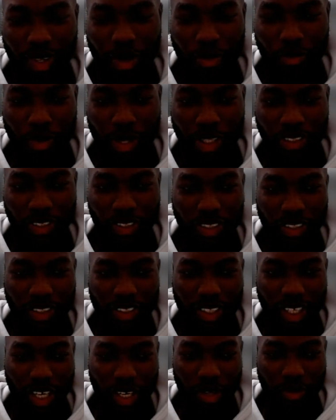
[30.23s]

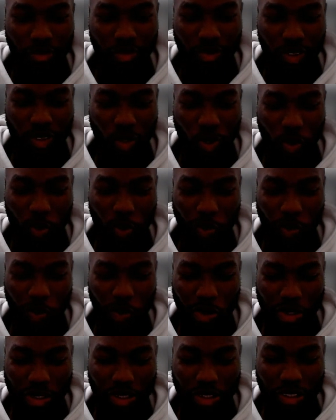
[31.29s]
methods. So
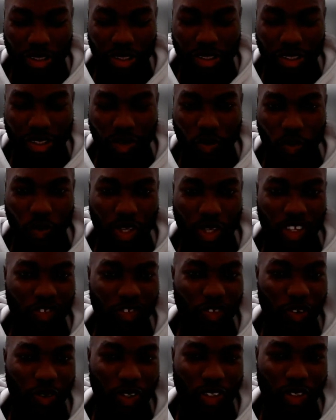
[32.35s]
we
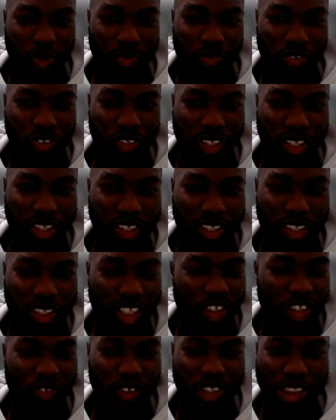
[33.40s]
focus on pruning.
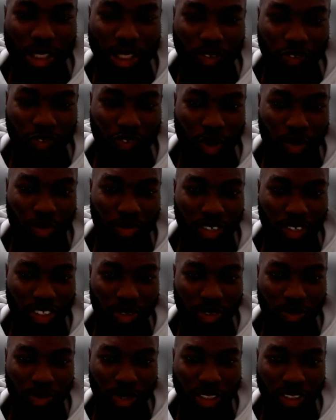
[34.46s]
There are different types of
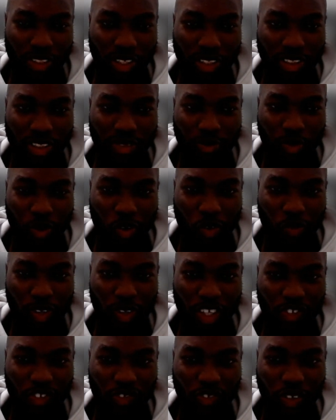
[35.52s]
compression methods, but
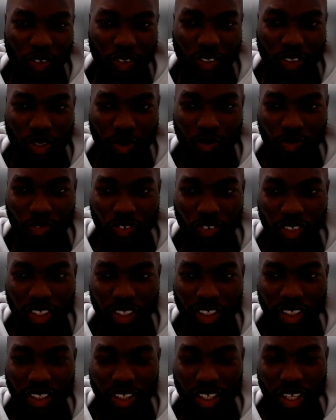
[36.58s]
we focus on
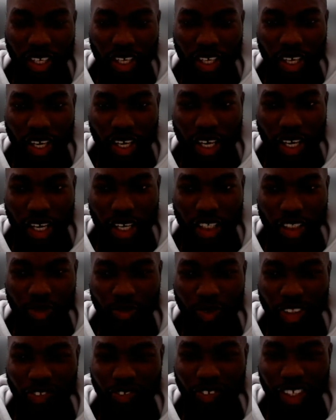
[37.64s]
pruning
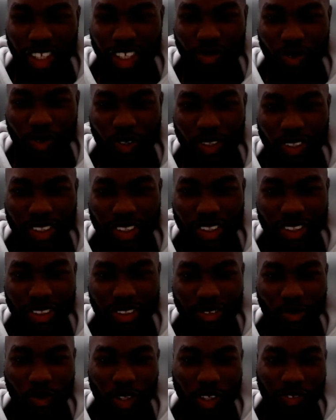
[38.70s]
specifically because
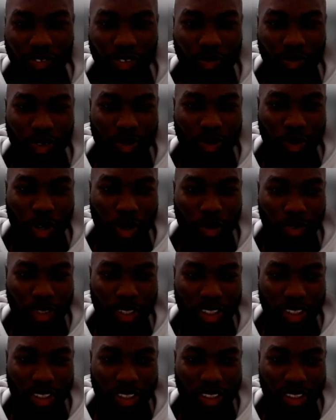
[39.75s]
it's one of the most
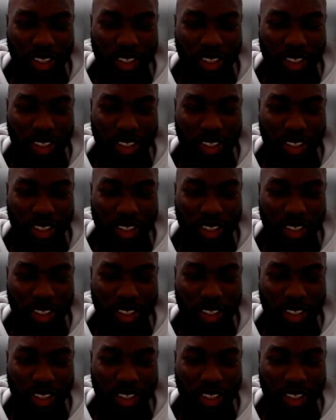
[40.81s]
popular